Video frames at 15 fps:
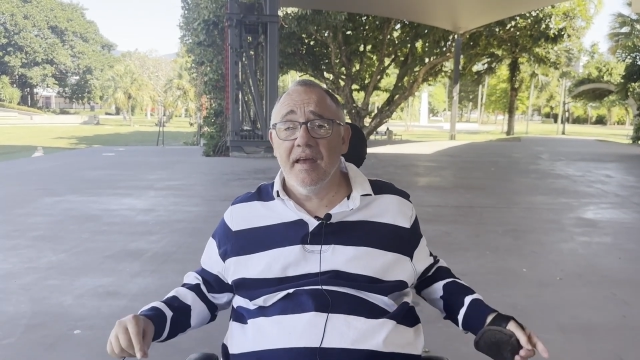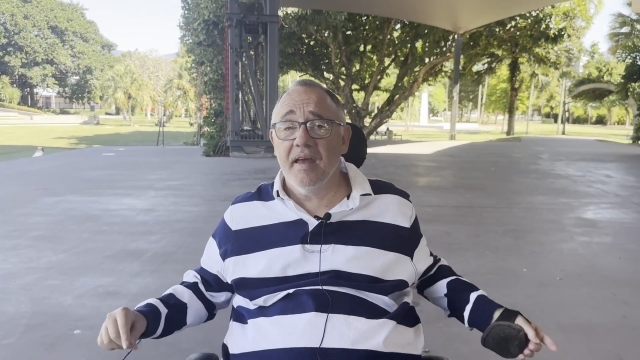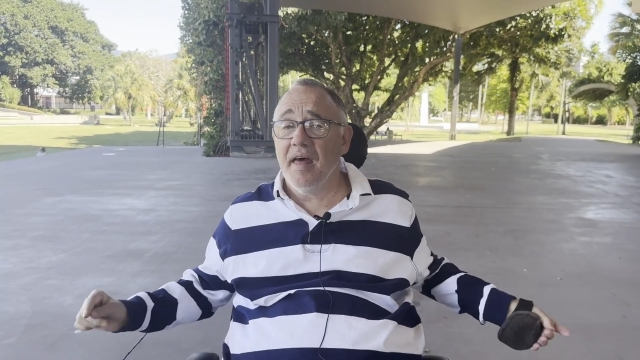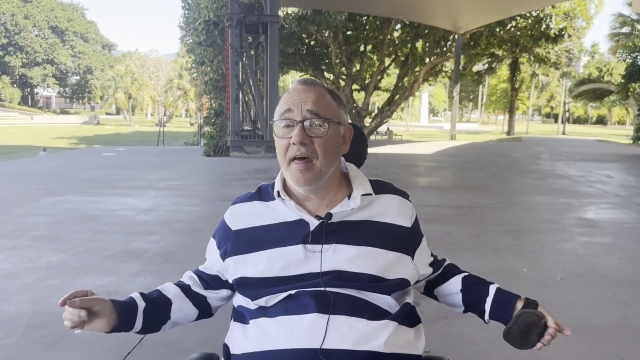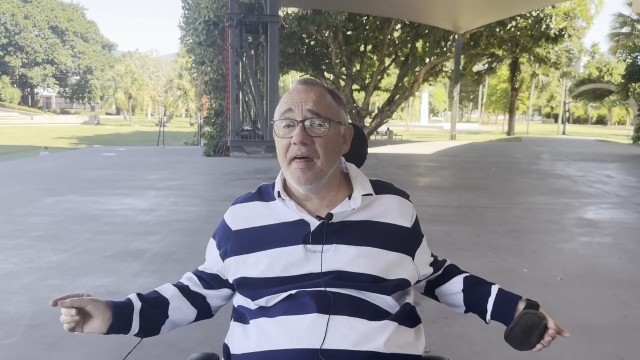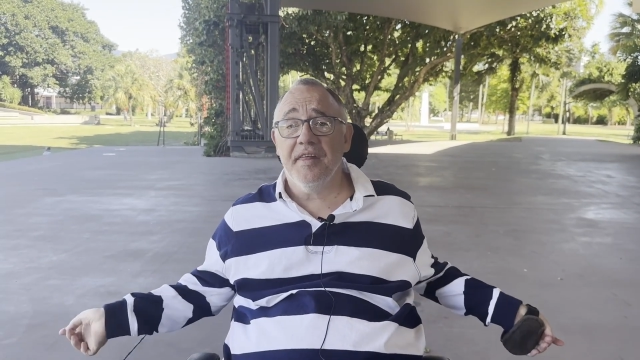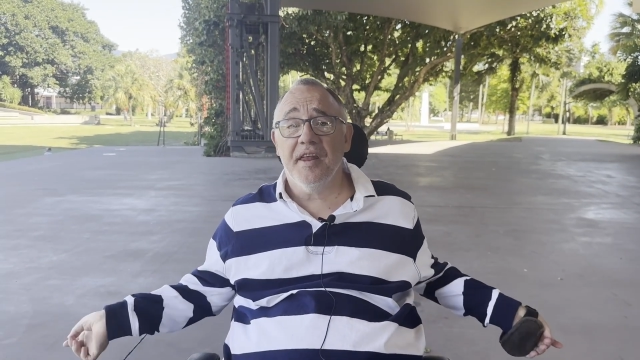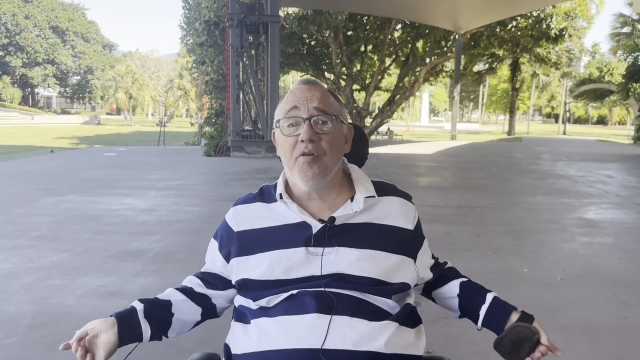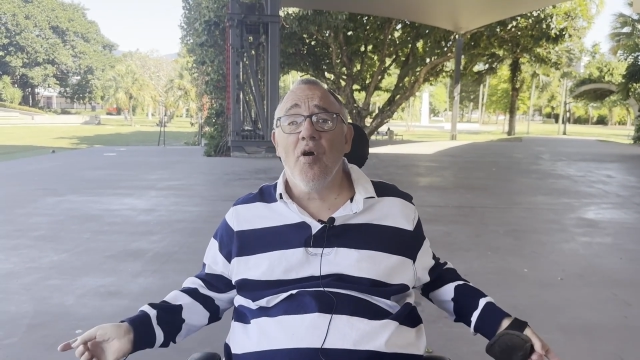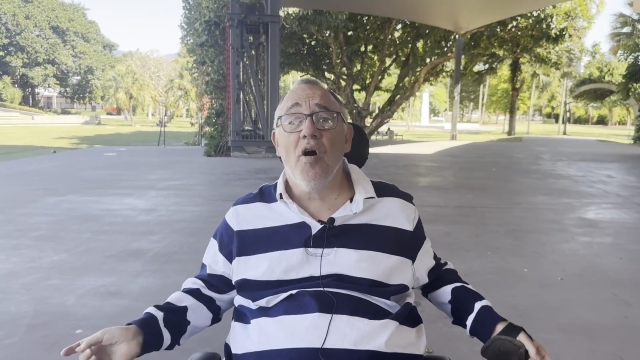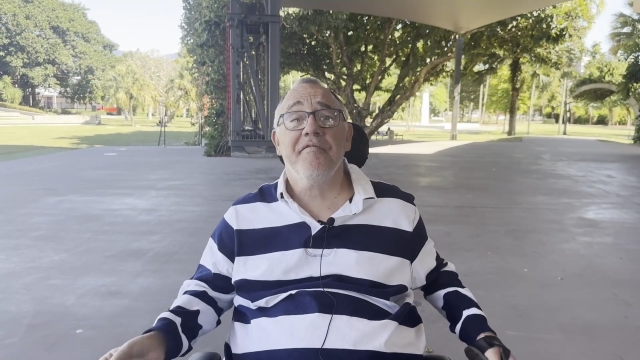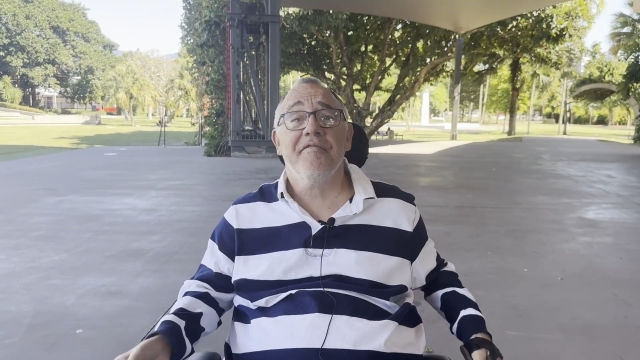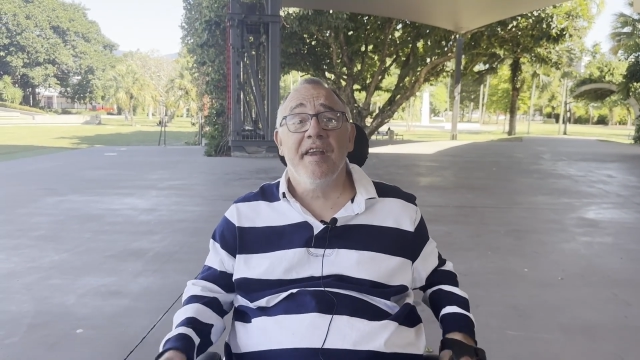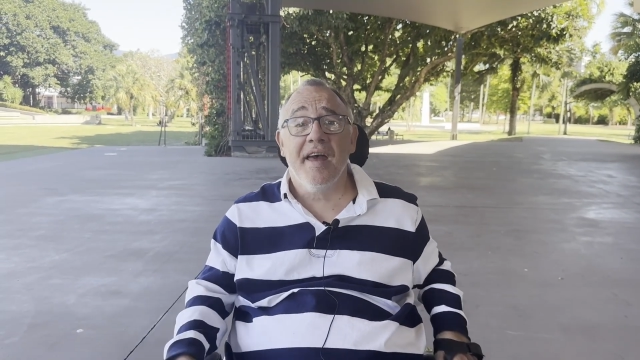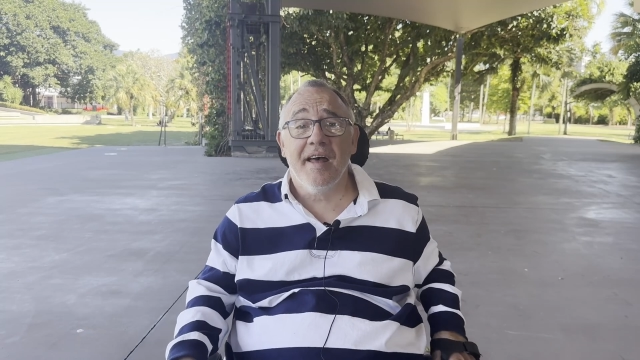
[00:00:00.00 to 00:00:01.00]
that are
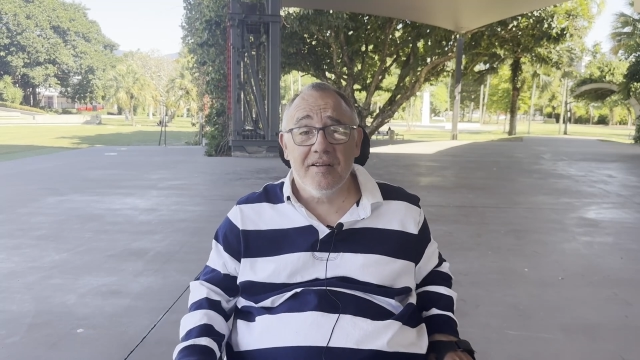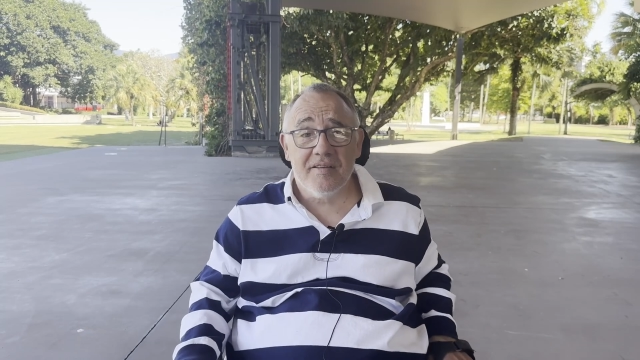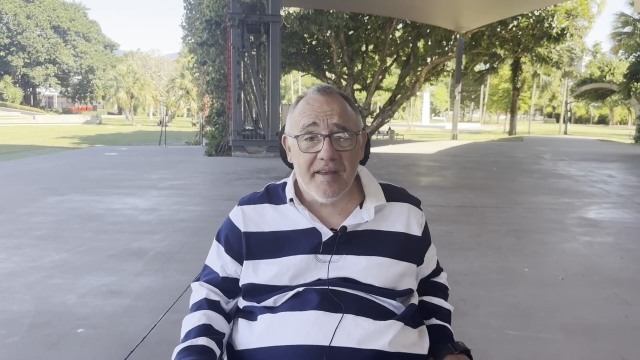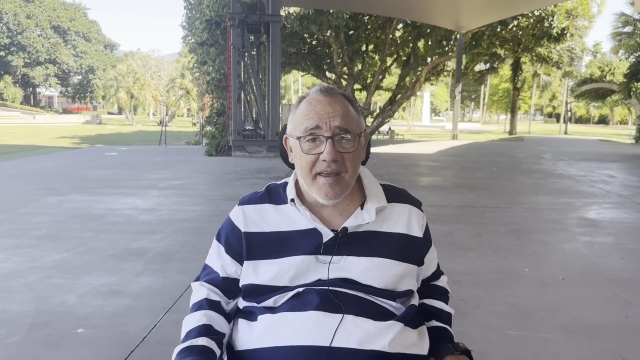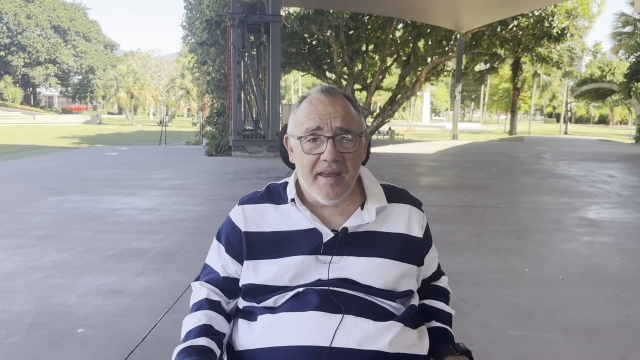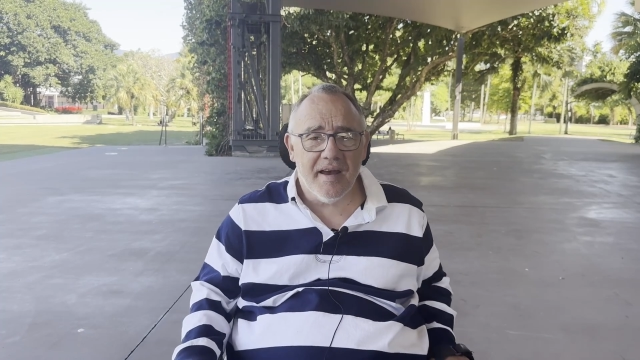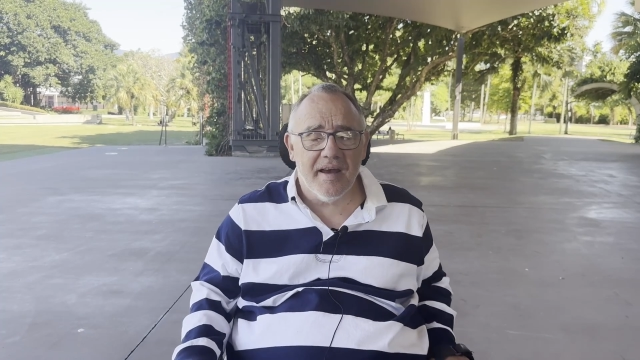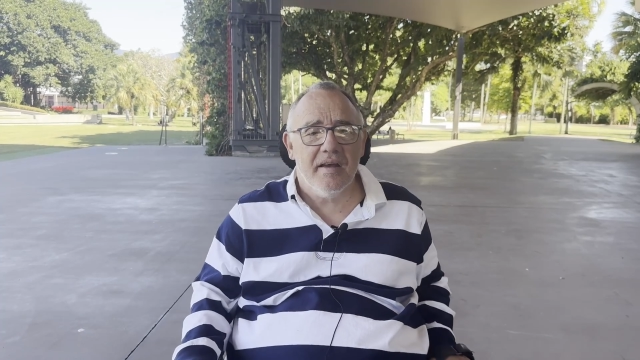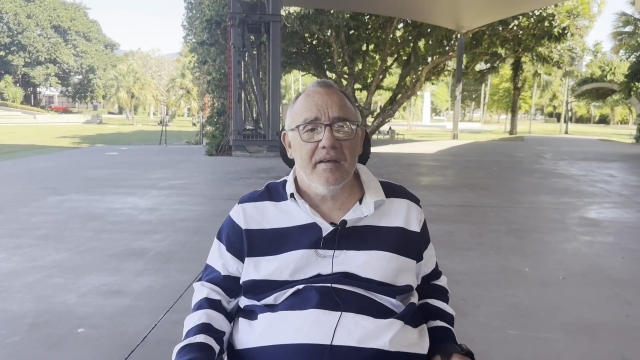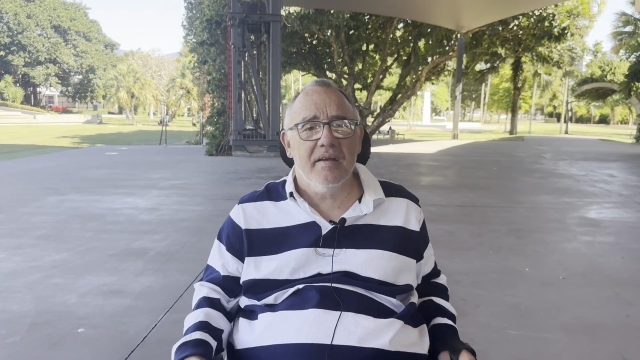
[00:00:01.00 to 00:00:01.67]
often held here.